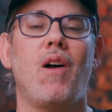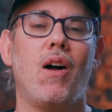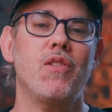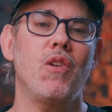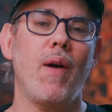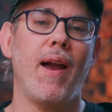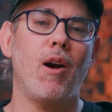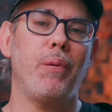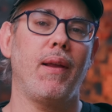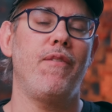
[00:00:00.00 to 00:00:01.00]
also
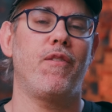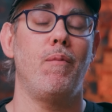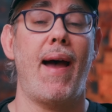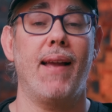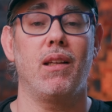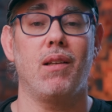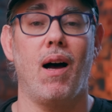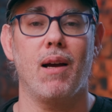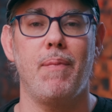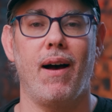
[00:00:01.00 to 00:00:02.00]
AirPlay for Mac to
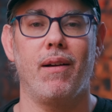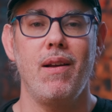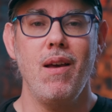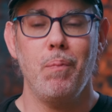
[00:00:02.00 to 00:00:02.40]
talk about,